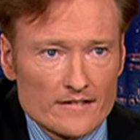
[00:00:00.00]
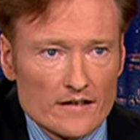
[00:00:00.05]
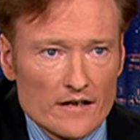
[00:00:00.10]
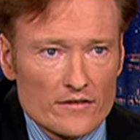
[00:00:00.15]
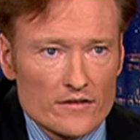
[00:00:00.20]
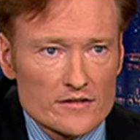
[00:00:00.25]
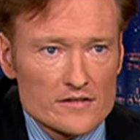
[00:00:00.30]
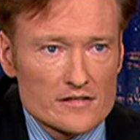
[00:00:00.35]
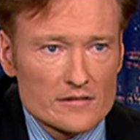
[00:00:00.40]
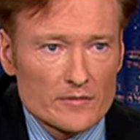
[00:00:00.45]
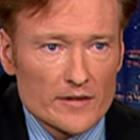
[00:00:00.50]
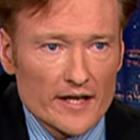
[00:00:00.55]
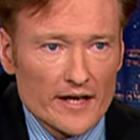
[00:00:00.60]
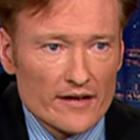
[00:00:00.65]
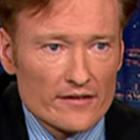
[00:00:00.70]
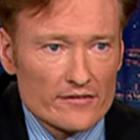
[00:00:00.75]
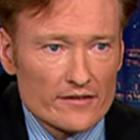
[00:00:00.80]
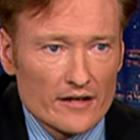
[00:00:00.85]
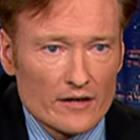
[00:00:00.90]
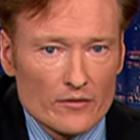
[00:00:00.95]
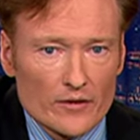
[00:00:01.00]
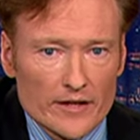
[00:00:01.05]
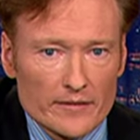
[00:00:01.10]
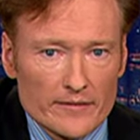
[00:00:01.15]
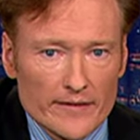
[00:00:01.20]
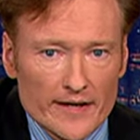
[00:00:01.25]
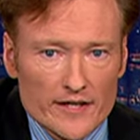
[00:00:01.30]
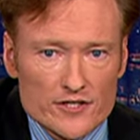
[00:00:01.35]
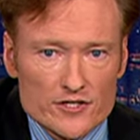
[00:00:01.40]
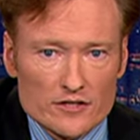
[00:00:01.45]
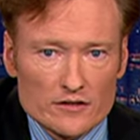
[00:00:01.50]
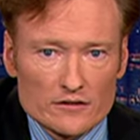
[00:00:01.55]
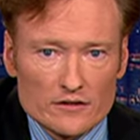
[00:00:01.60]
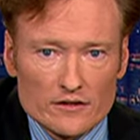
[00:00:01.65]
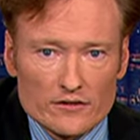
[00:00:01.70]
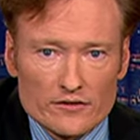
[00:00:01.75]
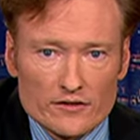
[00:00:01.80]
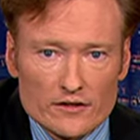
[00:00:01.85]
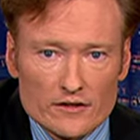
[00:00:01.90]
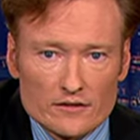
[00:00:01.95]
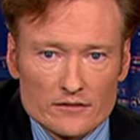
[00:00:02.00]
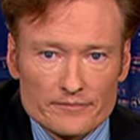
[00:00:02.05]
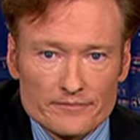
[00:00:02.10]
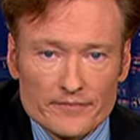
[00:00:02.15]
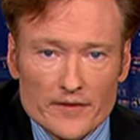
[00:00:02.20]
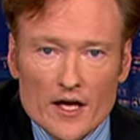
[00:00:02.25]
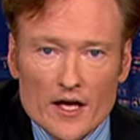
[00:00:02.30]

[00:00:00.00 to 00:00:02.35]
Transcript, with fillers: thought someone asked how I managed to look so.